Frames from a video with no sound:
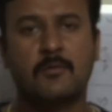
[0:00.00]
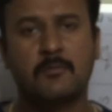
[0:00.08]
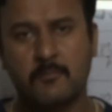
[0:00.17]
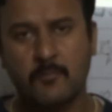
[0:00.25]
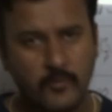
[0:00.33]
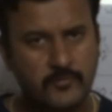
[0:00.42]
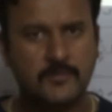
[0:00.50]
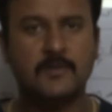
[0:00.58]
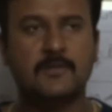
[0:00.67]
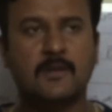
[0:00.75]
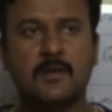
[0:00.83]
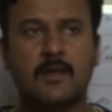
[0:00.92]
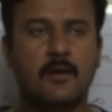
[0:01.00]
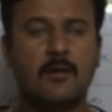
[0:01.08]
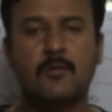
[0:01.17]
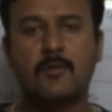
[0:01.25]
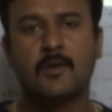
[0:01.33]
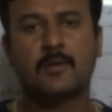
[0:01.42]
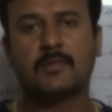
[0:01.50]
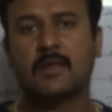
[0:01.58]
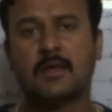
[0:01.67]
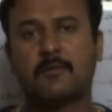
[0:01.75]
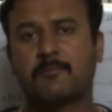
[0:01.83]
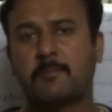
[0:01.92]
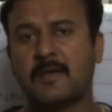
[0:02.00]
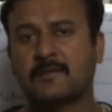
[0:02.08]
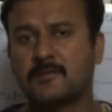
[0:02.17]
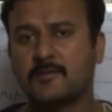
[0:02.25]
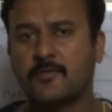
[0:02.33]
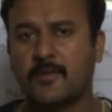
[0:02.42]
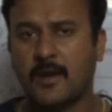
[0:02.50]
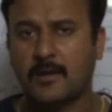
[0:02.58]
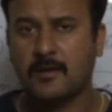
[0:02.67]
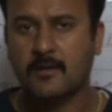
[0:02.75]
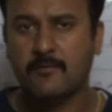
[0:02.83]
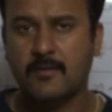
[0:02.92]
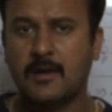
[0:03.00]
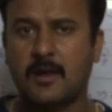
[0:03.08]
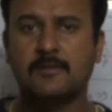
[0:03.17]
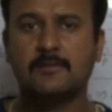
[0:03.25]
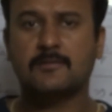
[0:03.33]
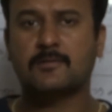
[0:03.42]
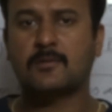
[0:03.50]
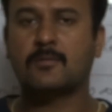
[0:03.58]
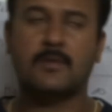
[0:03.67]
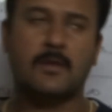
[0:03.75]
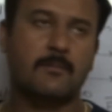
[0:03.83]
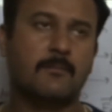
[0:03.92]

most easily allow the passage of electric field lines through them,